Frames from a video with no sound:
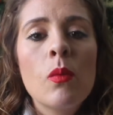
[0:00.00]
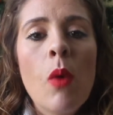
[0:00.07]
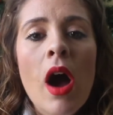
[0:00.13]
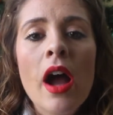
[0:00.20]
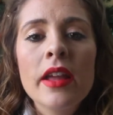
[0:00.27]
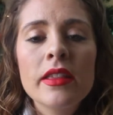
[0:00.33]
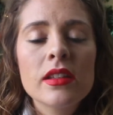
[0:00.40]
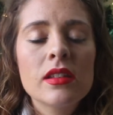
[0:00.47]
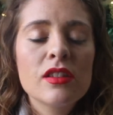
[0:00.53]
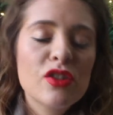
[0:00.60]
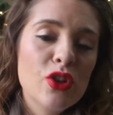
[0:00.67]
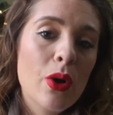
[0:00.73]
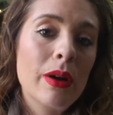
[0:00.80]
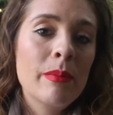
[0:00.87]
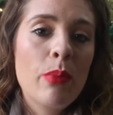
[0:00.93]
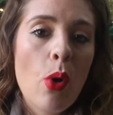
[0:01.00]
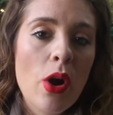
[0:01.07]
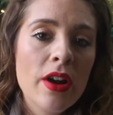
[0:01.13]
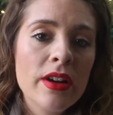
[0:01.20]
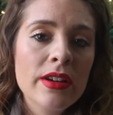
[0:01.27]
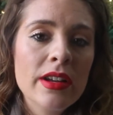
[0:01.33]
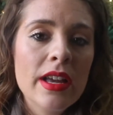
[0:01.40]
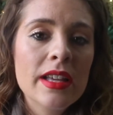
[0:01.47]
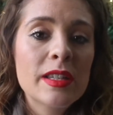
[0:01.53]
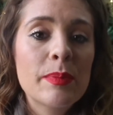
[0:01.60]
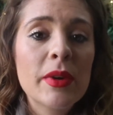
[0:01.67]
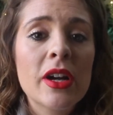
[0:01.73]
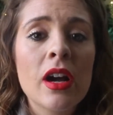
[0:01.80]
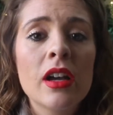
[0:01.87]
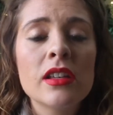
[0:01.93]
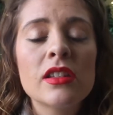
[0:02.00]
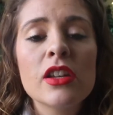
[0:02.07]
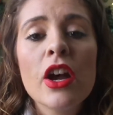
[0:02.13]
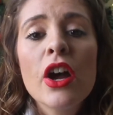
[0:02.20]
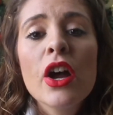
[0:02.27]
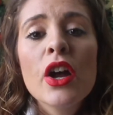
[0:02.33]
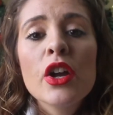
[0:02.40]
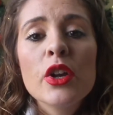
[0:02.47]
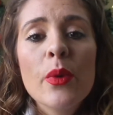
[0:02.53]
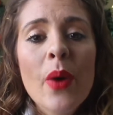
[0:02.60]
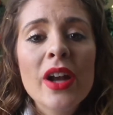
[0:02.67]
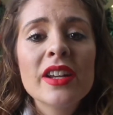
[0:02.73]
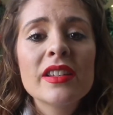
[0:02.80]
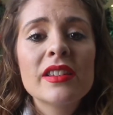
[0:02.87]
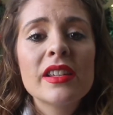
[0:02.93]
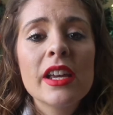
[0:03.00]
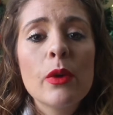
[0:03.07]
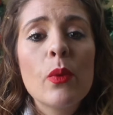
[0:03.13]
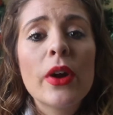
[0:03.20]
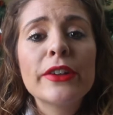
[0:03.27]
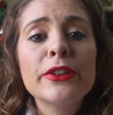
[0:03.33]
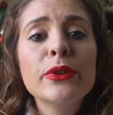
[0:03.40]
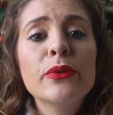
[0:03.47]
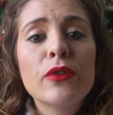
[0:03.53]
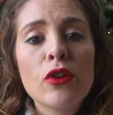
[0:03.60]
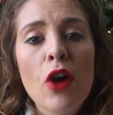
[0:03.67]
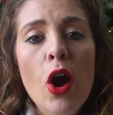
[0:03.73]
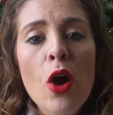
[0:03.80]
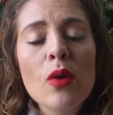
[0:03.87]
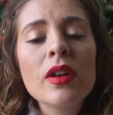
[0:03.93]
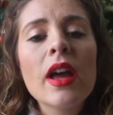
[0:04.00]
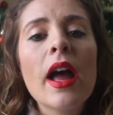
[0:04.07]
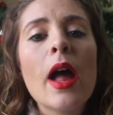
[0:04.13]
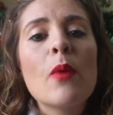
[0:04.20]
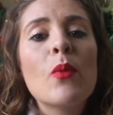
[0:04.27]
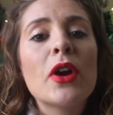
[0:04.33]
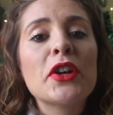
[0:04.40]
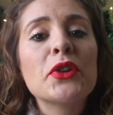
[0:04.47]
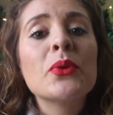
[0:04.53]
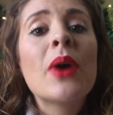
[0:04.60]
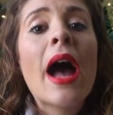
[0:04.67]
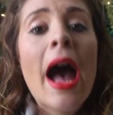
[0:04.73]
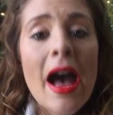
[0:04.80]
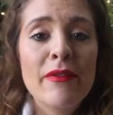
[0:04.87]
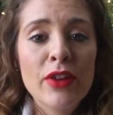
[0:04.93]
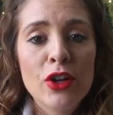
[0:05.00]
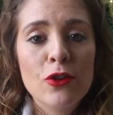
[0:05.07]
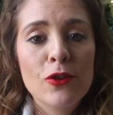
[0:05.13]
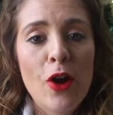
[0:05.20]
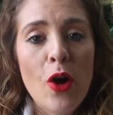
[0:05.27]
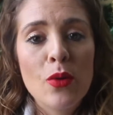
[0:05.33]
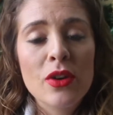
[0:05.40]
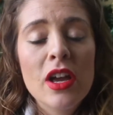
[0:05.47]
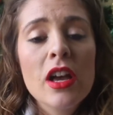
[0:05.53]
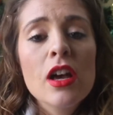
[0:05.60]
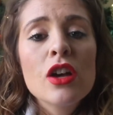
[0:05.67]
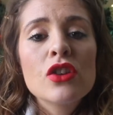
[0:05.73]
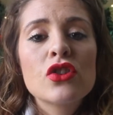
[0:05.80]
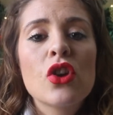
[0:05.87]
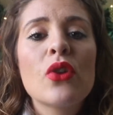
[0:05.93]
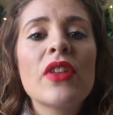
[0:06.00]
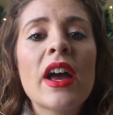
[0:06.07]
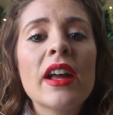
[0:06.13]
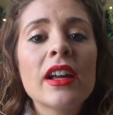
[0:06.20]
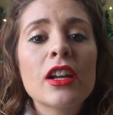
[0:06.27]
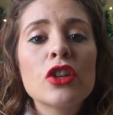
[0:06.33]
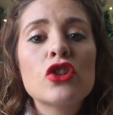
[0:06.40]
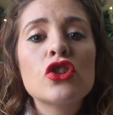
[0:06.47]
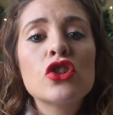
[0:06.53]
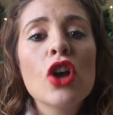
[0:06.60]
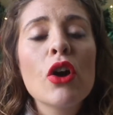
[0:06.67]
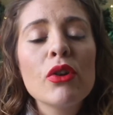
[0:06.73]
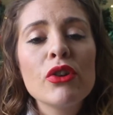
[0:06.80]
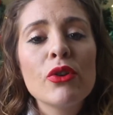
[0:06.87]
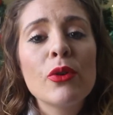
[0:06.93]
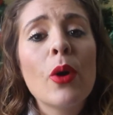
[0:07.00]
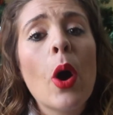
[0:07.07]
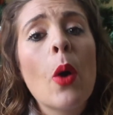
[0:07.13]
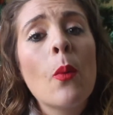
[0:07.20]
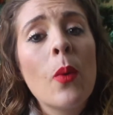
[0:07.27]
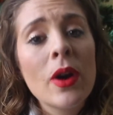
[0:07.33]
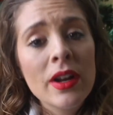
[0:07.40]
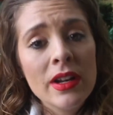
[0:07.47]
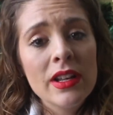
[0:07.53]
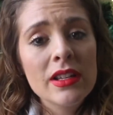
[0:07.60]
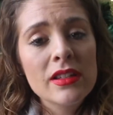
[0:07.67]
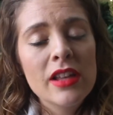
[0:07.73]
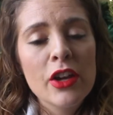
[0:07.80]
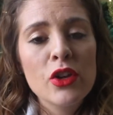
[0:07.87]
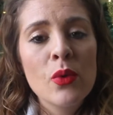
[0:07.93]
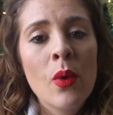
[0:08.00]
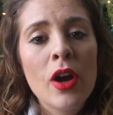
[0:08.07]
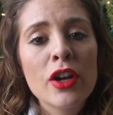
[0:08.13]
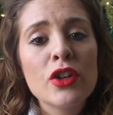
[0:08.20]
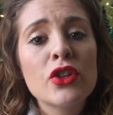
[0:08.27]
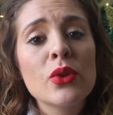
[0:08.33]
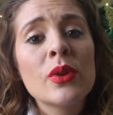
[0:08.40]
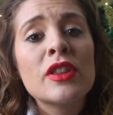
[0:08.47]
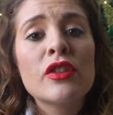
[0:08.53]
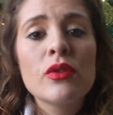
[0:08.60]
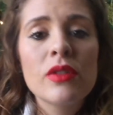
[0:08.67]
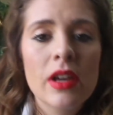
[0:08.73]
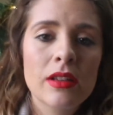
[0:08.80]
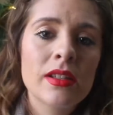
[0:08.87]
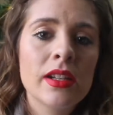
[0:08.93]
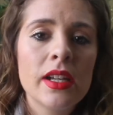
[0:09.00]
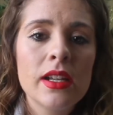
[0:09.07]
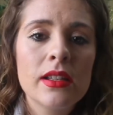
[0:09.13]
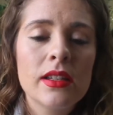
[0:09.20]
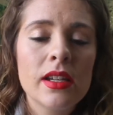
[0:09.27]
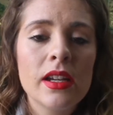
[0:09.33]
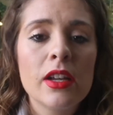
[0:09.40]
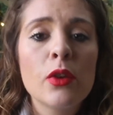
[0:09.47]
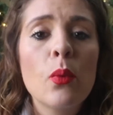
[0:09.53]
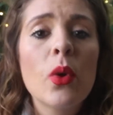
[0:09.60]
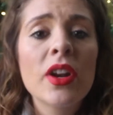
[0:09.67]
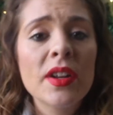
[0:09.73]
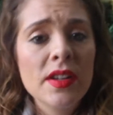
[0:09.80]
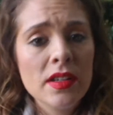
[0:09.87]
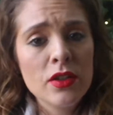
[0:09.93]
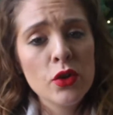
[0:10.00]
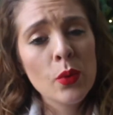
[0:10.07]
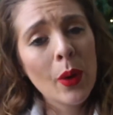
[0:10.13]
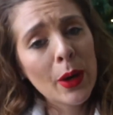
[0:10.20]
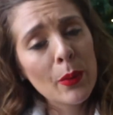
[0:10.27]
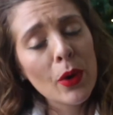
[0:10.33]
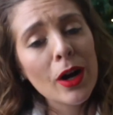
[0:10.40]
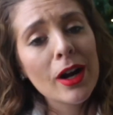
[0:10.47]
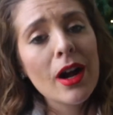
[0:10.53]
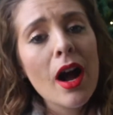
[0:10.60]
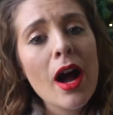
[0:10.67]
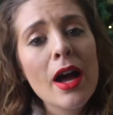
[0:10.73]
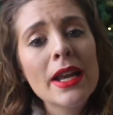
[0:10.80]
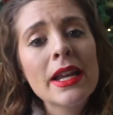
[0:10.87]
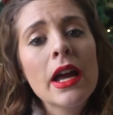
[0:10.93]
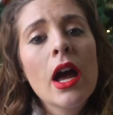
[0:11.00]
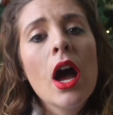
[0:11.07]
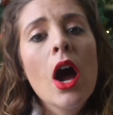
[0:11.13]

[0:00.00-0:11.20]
Why this is so important is because you want to see where you've grown and where you haven't grown so that it could show you what it is that you want to do in 2018, what it is you want to work on,